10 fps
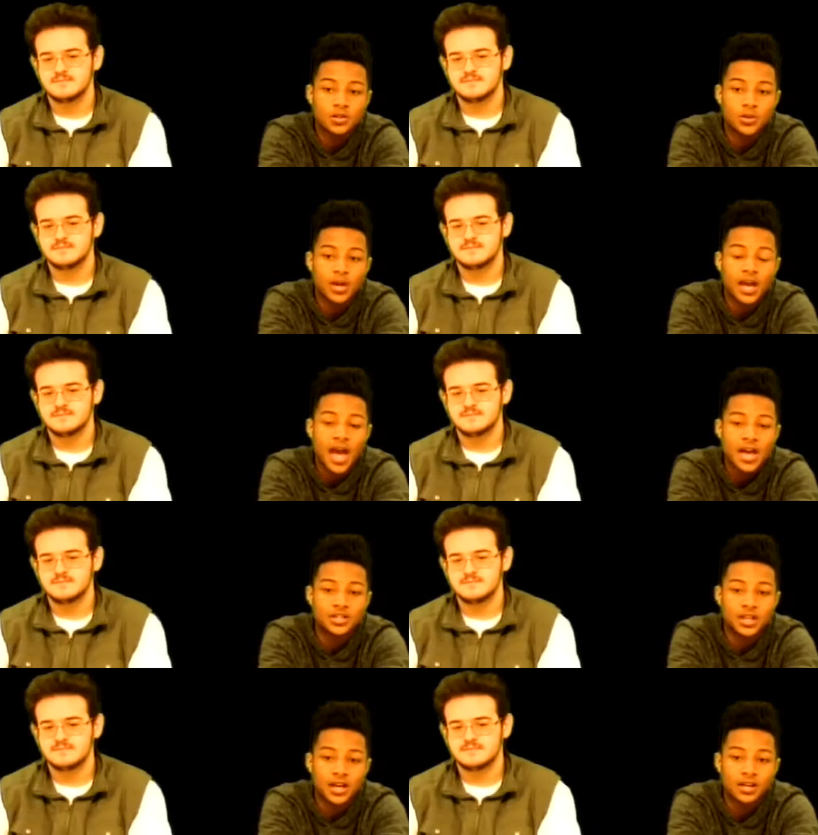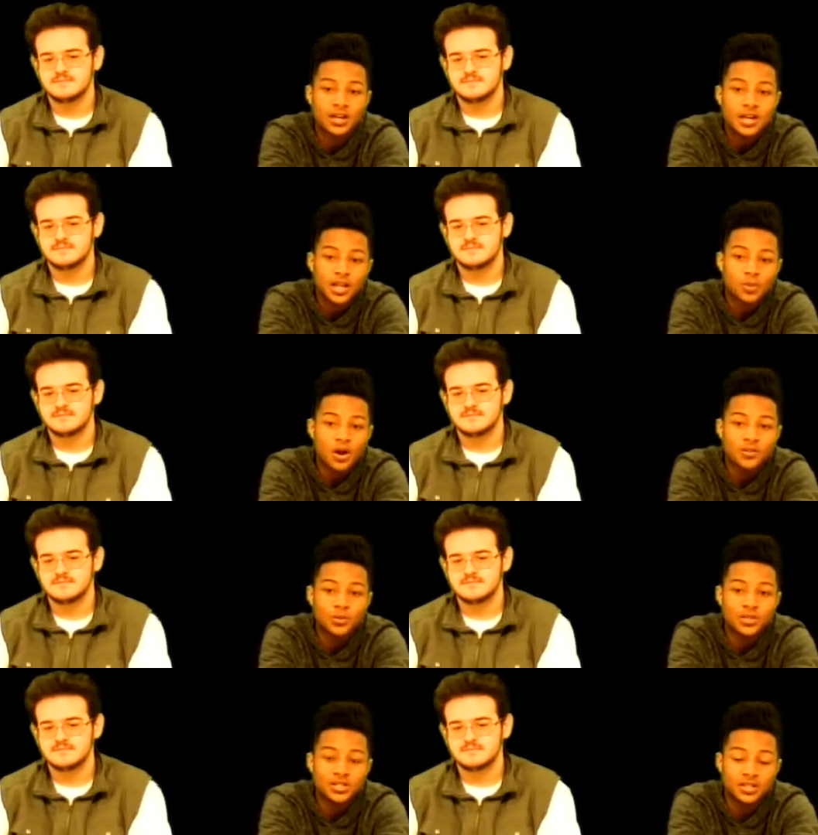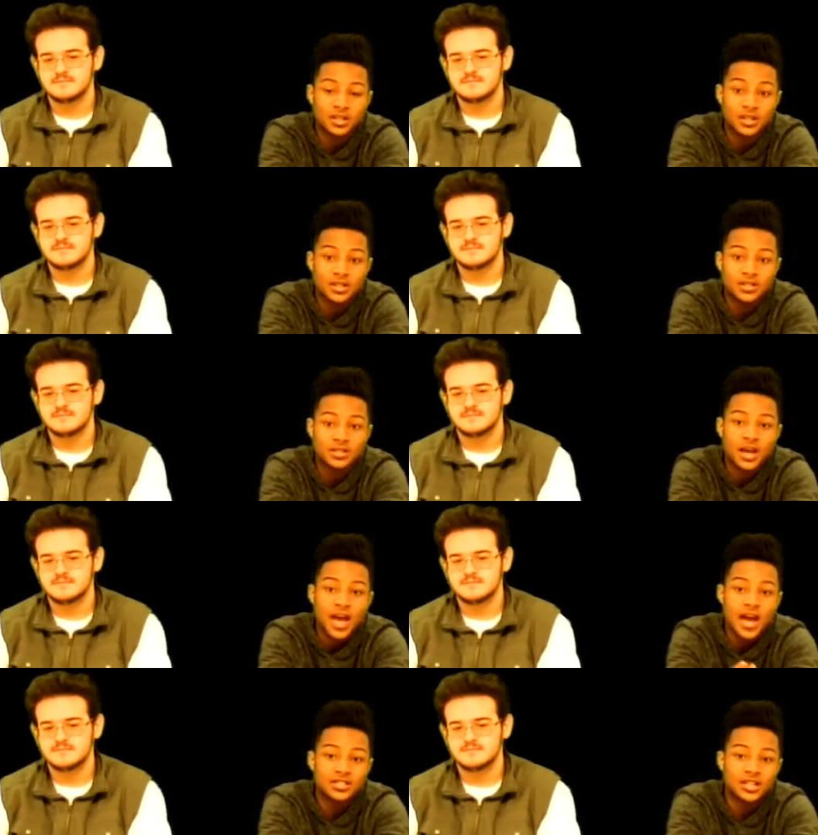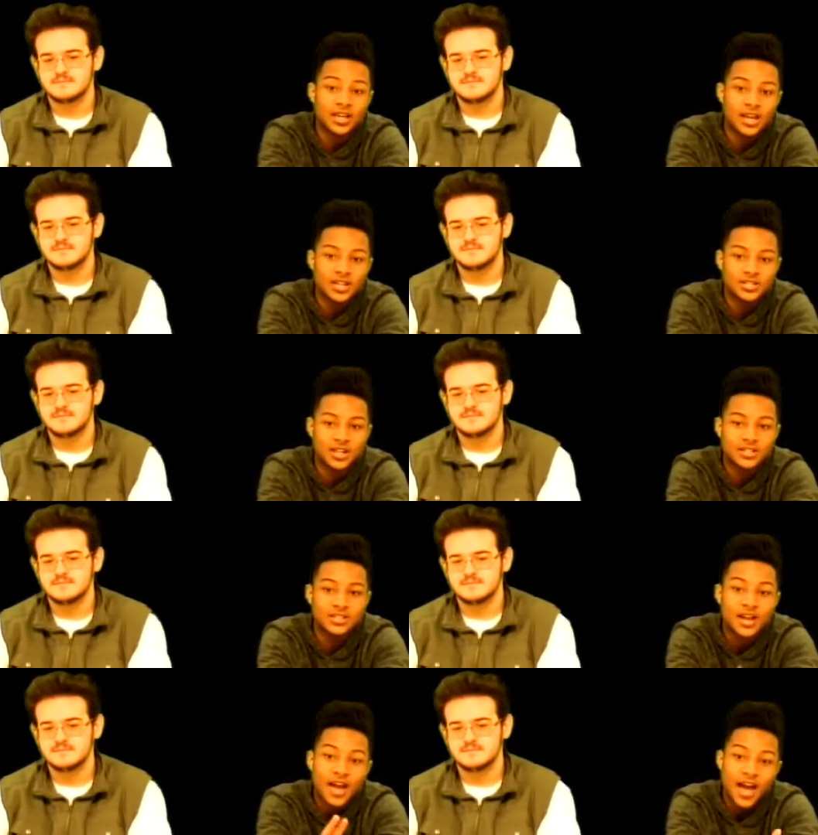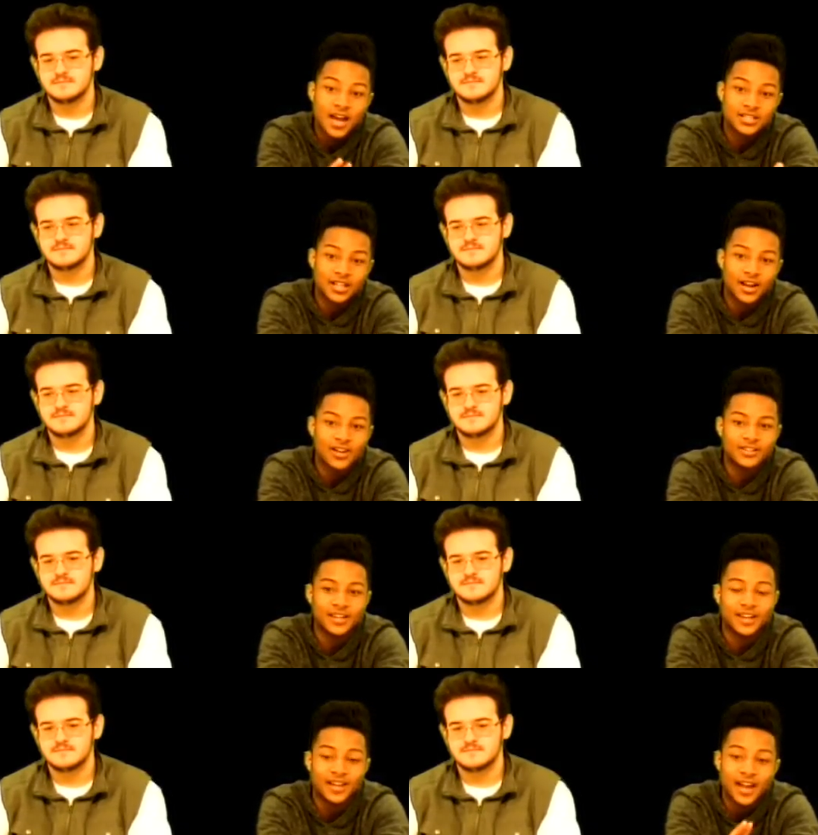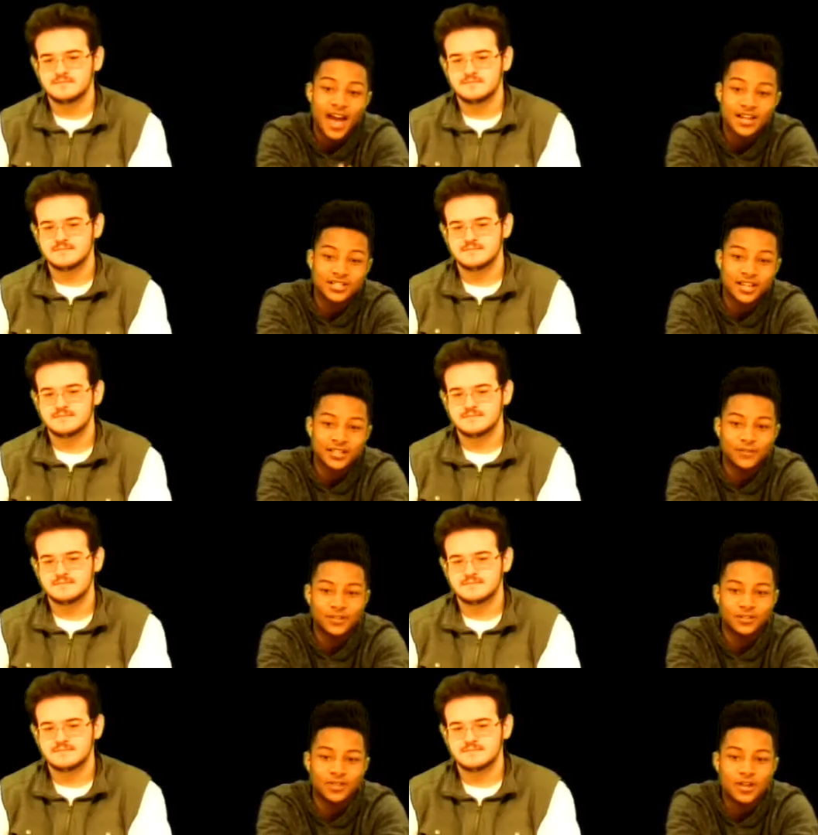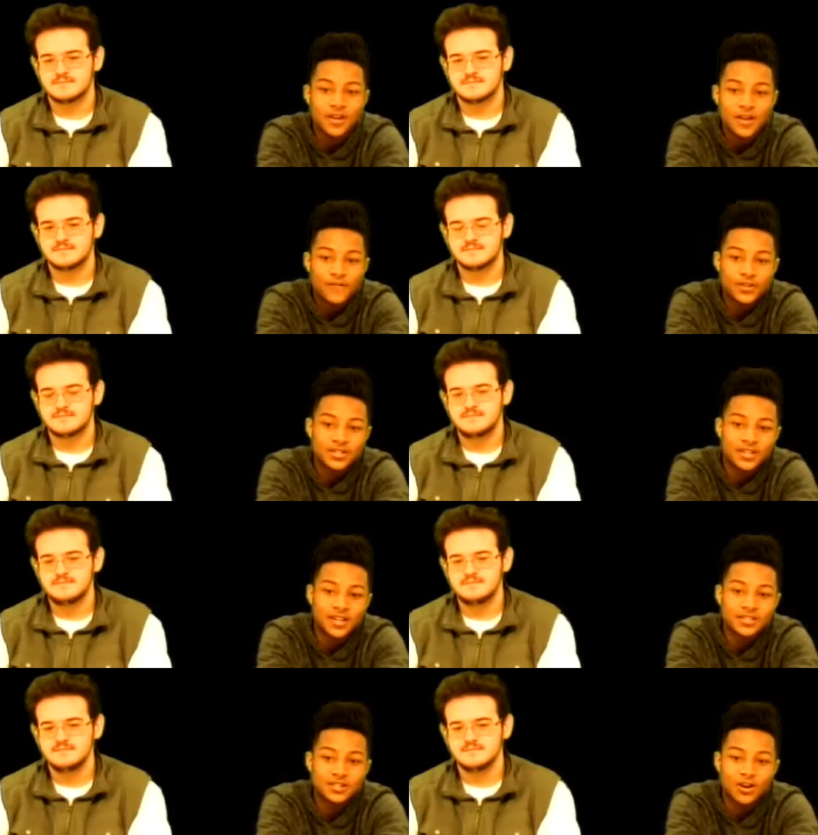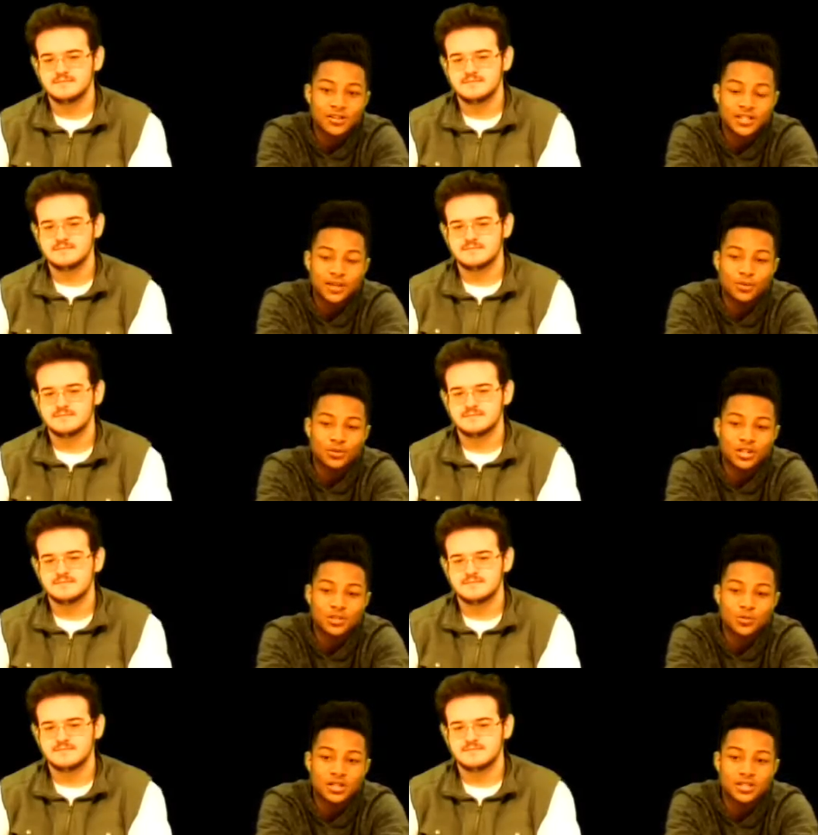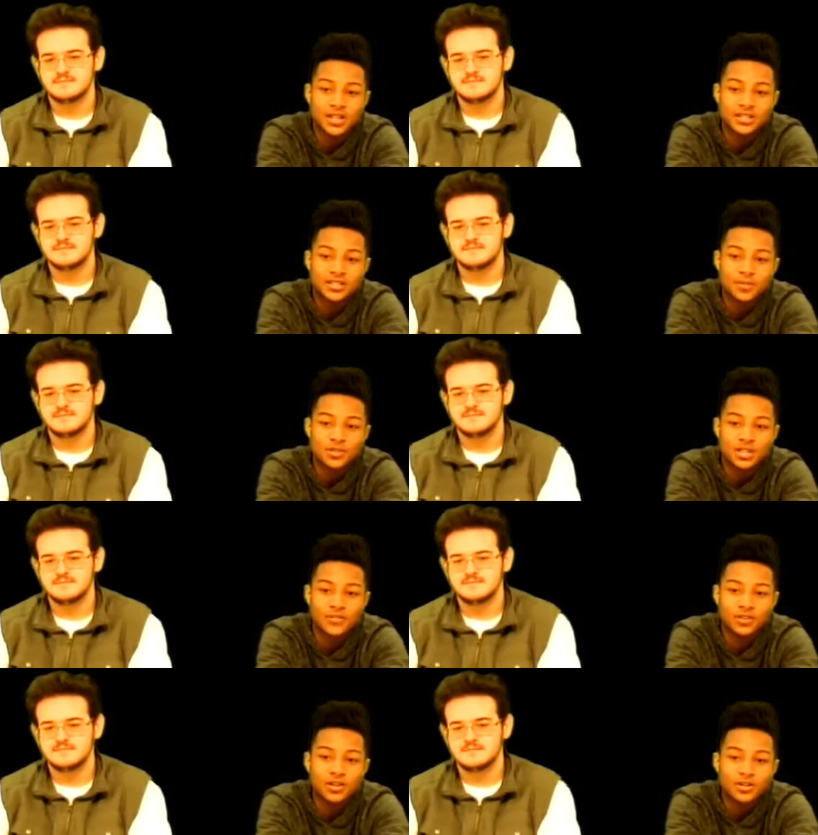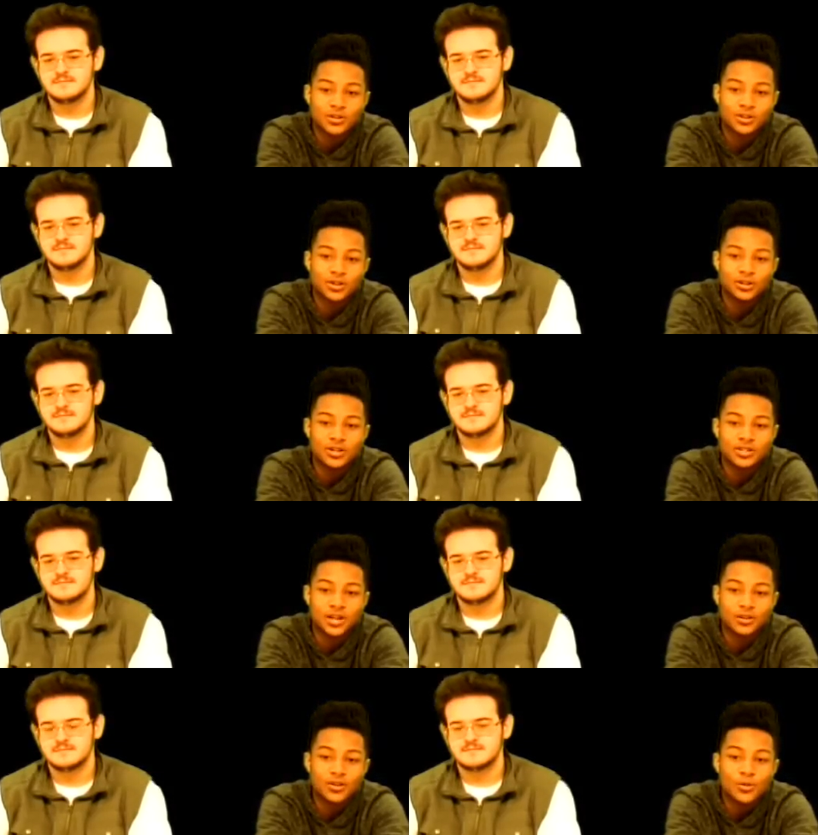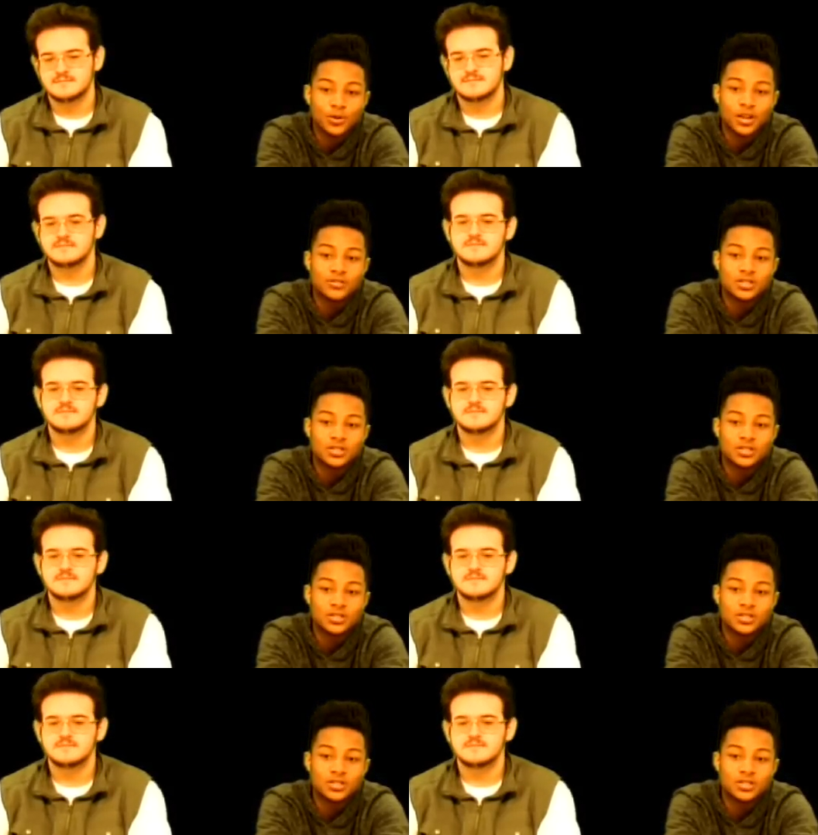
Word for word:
Speaker 1: to a hashtag. The prompt of the week is hashtag AHS, hashtag holiday, and hashtag giving. This is the Insta Art Table this Wednesday, December 7th, during your lunch hour. We love to